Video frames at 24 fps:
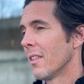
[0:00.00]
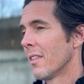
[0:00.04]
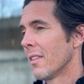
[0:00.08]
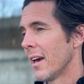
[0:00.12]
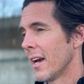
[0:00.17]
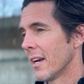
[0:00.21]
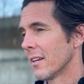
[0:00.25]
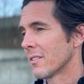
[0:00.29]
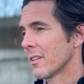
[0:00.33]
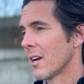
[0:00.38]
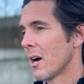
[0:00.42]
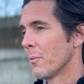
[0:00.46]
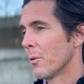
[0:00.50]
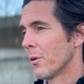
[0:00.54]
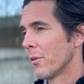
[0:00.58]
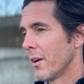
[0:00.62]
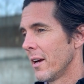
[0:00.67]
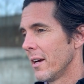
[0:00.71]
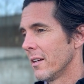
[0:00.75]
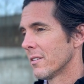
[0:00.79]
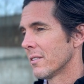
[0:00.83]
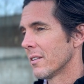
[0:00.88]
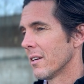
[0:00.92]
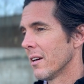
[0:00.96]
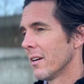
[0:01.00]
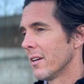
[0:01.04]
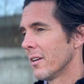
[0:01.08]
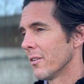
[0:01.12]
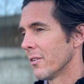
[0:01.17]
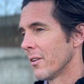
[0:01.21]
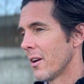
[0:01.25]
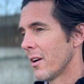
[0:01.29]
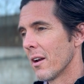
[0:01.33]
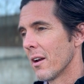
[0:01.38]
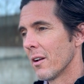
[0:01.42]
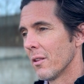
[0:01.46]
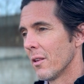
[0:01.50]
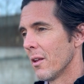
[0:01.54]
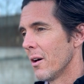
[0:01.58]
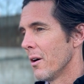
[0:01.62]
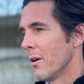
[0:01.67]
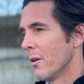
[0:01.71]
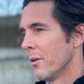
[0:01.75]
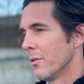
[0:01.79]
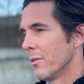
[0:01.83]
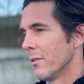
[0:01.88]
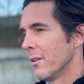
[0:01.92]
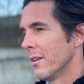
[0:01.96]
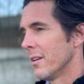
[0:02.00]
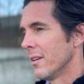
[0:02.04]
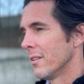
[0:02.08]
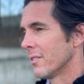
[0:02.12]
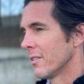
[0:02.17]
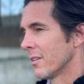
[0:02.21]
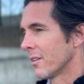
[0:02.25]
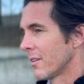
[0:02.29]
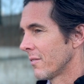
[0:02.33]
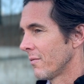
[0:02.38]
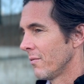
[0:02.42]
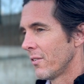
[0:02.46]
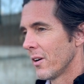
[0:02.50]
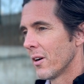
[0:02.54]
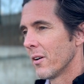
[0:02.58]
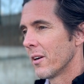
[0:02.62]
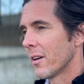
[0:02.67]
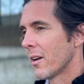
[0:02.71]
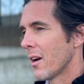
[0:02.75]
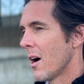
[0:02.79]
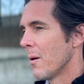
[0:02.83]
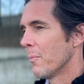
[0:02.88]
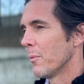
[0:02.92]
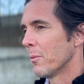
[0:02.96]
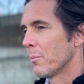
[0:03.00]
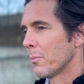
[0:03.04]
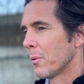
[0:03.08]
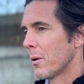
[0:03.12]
Thanks, Ami Reza. You're not alone. It's a very common